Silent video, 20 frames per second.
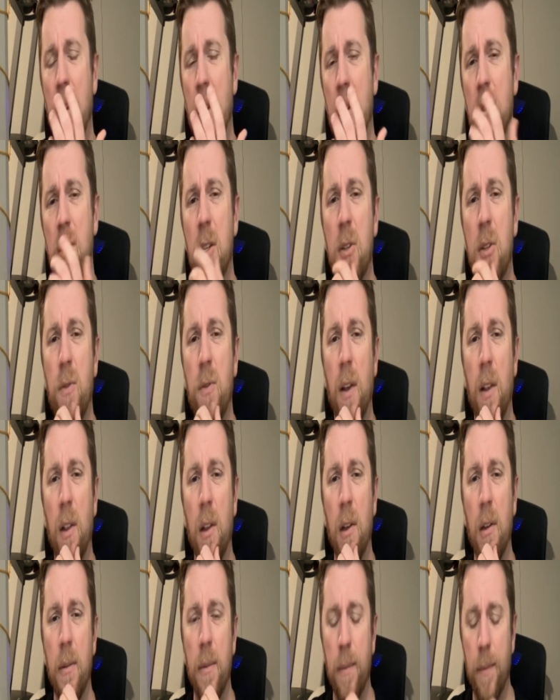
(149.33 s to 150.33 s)
Is this
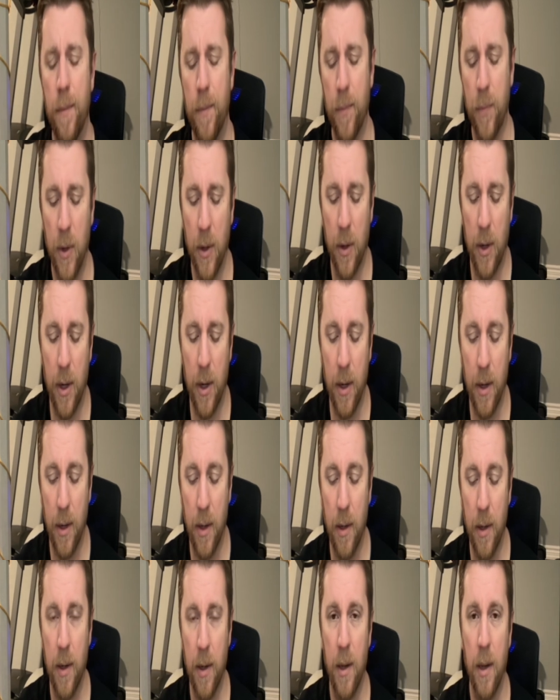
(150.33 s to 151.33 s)
Villa? Okay,
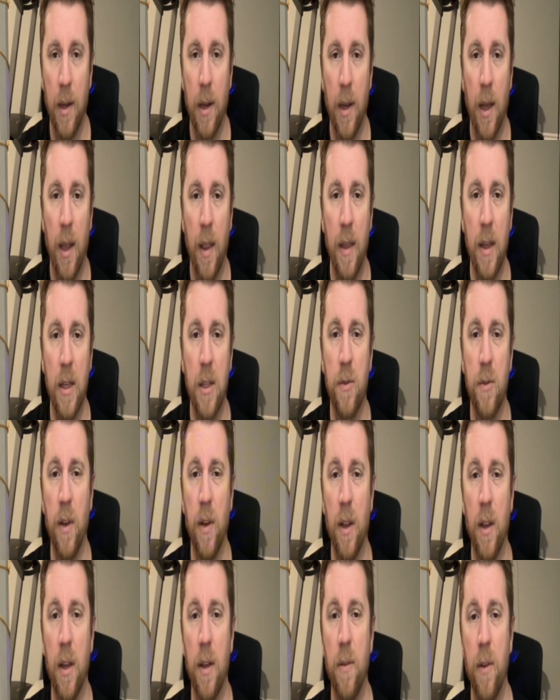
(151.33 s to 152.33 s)
I think it's
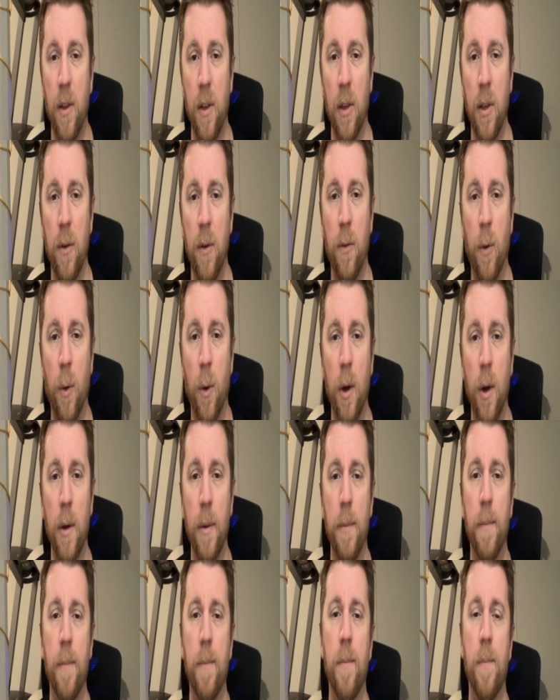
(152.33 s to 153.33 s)
Villa. Villa in
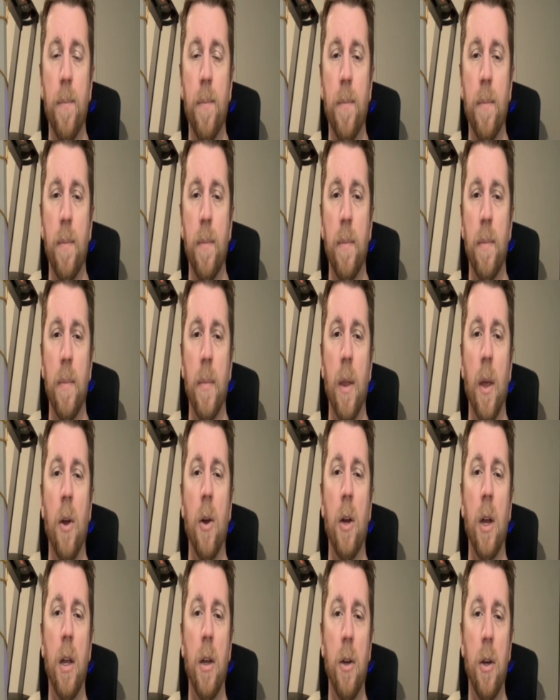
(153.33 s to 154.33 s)
4.
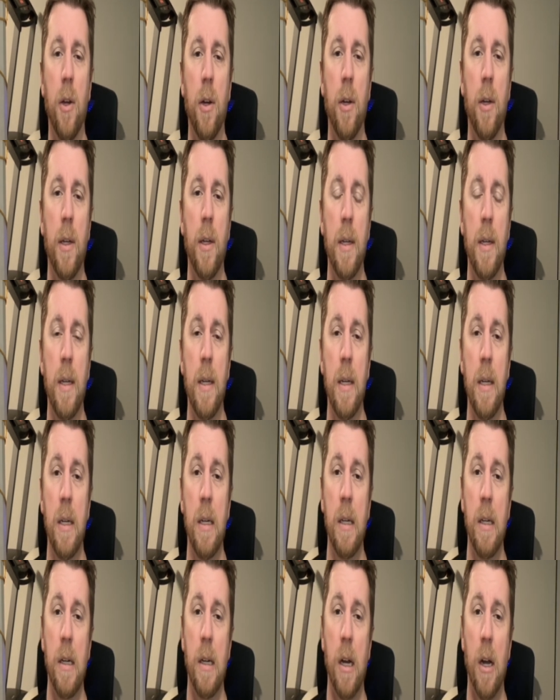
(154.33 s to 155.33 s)
Okay, good.
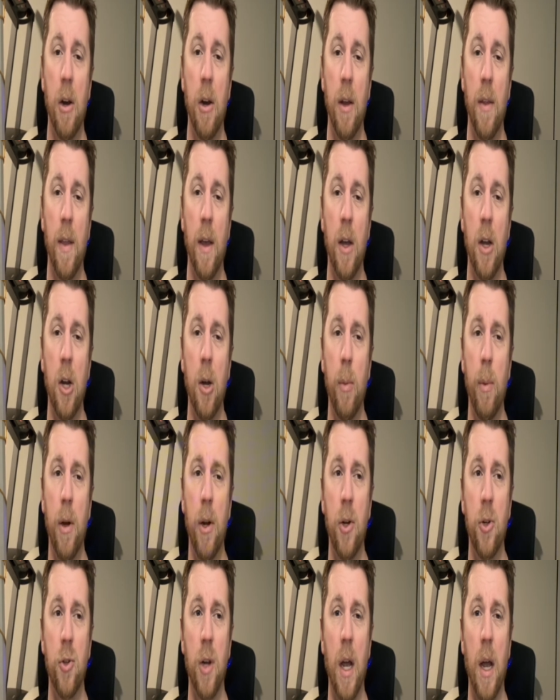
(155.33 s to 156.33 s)
All right, that could have been
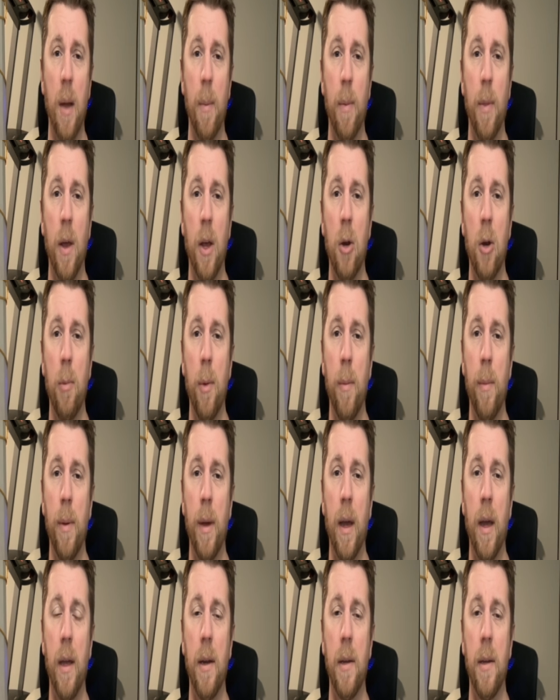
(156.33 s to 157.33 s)
a trap. That could have been
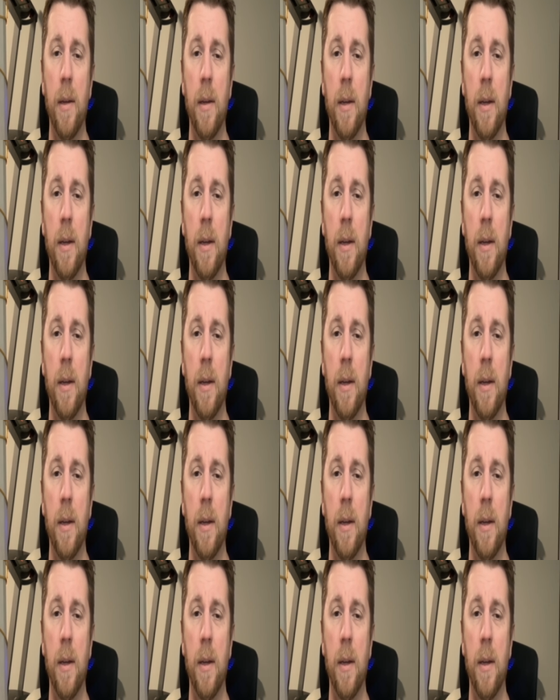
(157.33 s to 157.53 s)
bad.